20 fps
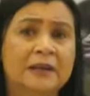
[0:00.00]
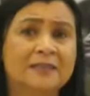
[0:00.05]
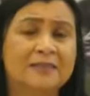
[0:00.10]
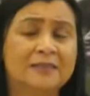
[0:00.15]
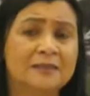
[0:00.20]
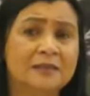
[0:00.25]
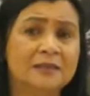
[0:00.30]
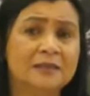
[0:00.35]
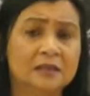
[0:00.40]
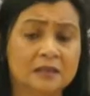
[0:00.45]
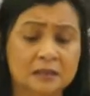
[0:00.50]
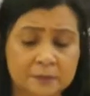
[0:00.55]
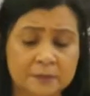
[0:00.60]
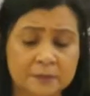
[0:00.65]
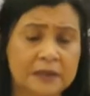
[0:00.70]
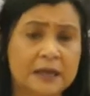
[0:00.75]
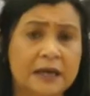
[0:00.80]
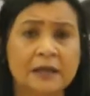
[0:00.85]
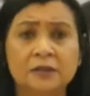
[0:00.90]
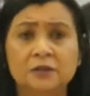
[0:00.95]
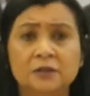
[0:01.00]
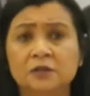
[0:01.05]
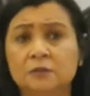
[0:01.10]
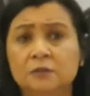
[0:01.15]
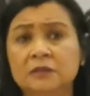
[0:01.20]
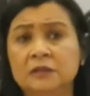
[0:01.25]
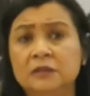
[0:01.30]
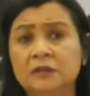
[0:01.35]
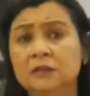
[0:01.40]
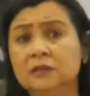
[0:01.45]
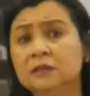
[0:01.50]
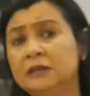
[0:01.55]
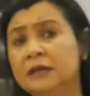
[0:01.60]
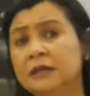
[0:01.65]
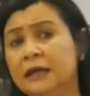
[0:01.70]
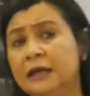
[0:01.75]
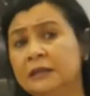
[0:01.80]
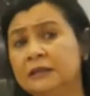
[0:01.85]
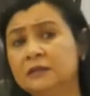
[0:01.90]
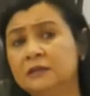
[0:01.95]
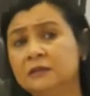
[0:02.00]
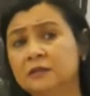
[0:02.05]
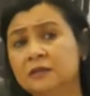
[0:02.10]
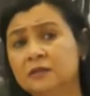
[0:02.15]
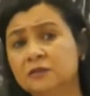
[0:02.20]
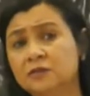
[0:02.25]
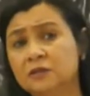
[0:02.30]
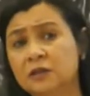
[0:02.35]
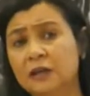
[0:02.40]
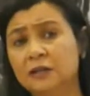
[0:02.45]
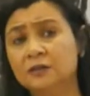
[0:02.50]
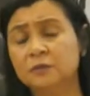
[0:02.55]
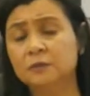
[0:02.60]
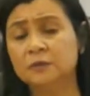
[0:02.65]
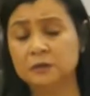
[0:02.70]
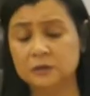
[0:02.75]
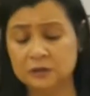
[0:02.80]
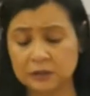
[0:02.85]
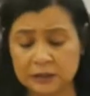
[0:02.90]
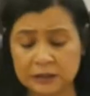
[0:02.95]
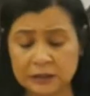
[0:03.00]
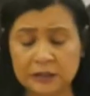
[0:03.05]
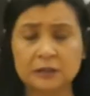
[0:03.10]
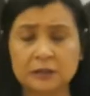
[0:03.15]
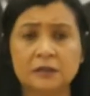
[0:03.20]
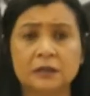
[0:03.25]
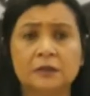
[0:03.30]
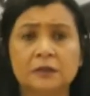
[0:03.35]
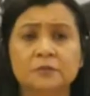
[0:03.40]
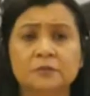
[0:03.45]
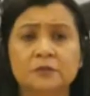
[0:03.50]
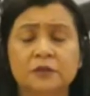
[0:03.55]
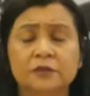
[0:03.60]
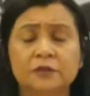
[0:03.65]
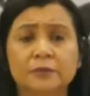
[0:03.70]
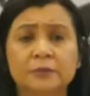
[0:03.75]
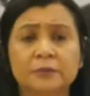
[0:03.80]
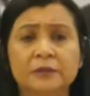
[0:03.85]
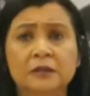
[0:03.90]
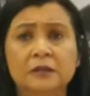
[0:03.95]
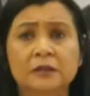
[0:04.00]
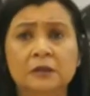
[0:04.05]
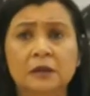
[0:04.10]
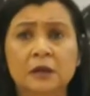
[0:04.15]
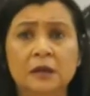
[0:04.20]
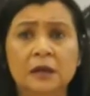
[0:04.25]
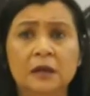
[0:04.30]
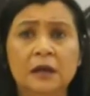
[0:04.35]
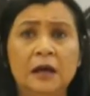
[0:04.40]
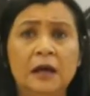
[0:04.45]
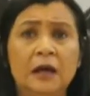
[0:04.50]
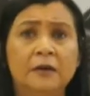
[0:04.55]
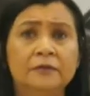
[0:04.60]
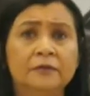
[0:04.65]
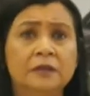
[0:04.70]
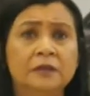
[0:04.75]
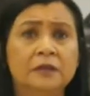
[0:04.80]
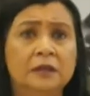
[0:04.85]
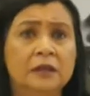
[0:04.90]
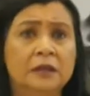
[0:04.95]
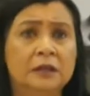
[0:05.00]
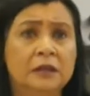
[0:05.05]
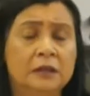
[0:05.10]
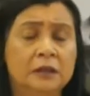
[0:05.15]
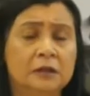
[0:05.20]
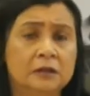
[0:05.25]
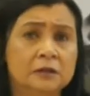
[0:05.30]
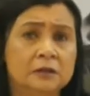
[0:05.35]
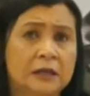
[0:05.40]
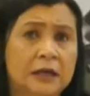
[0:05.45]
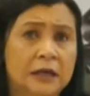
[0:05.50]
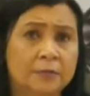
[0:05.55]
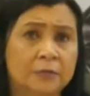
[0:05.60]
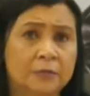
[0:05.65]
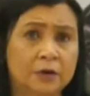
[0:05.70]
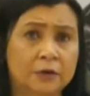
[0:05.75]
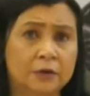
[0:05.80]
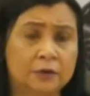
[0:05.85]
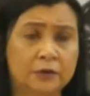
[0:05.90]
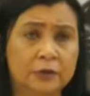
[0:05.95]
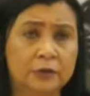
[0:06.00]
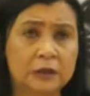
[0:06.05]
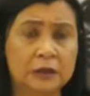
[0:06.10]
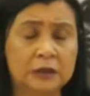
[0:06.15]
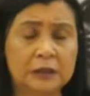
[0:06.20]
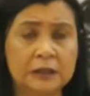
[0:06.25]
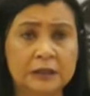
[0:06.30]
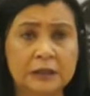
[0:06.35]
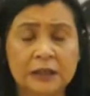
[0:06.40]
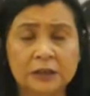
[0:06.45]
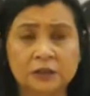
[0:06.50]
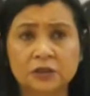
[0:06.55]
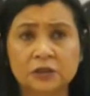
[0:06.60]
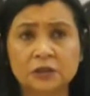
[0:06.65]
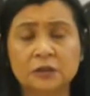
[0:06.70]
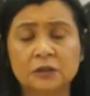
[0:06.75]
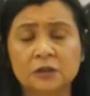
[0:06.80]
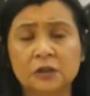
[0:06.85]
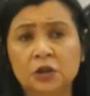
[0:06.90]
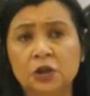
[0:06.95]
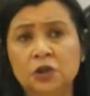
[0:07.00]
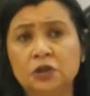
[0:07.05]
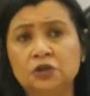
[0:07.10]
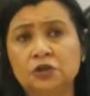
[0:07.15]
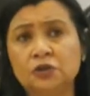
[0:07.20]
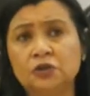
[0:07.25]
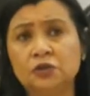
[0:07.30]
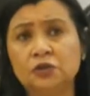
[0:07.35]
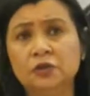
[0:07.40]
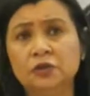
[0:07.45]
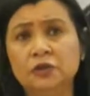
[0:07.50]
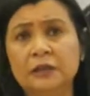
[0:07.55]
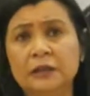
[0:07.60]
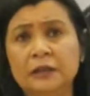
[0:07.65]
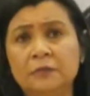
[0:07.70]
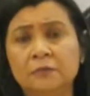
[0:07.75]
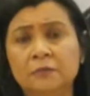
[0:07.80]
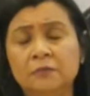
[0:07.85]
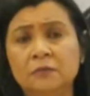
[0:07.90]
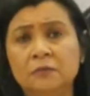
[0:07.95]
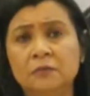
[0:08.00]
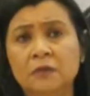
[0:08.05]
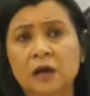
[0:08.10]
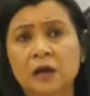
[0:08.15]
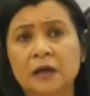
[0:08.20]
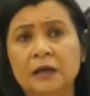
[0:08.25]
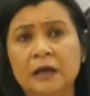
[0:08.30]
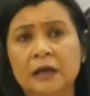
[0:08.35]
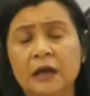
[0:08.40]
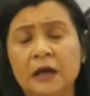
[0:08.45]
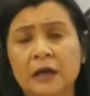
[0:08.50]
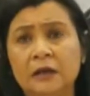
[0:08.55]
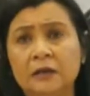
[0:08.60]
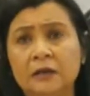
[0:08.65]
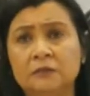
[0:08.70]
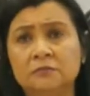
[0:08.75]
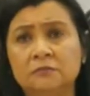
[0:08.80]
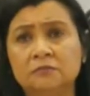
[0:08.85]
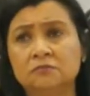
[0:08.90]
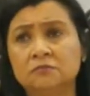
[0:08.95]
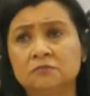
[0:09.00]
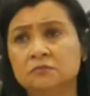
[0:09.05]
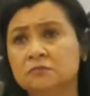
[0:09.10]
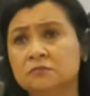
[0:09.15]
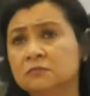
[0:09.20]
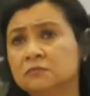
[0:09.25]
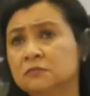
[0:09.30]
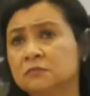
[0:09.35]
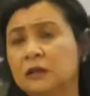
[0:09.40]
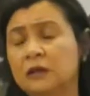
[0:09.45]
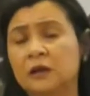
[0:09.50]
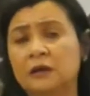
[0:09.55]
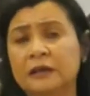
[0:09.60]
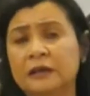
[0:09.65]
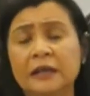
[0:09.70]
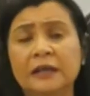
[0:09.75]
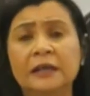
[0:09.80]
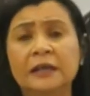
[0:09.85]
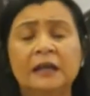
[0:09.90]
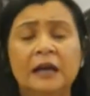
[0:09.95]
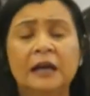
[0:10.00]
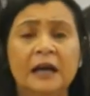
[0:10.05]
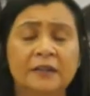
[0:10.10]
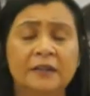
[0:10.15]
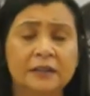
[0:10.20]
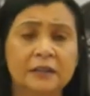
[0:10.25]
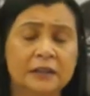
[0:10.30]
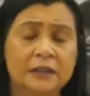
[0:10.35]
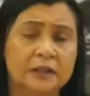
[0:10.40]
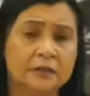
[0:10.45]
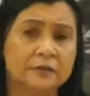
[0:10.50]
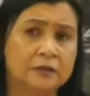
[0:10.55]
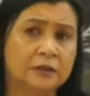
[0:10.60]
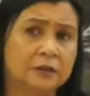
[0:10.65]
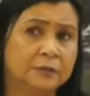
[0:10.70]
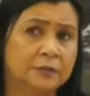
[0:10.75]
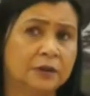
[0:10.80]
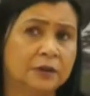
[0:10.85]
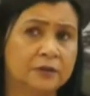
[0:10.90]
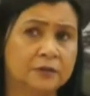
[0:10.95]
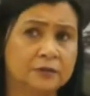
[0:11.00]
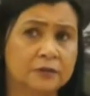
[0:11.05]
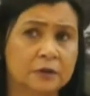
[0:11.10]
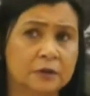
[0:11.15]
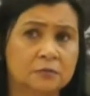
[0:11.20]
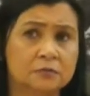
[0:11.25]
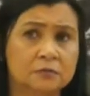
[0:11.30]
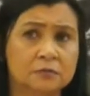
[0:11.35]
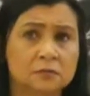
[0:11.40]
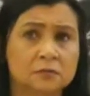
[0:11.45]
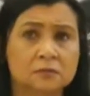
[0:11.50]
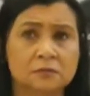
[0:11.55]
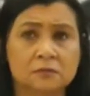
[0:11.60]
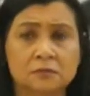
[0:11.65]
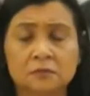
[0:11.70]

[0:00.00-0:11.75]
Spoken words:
about 3 years prior to me writing this judgment. In terms of me having any type of connection to him on any other level apart from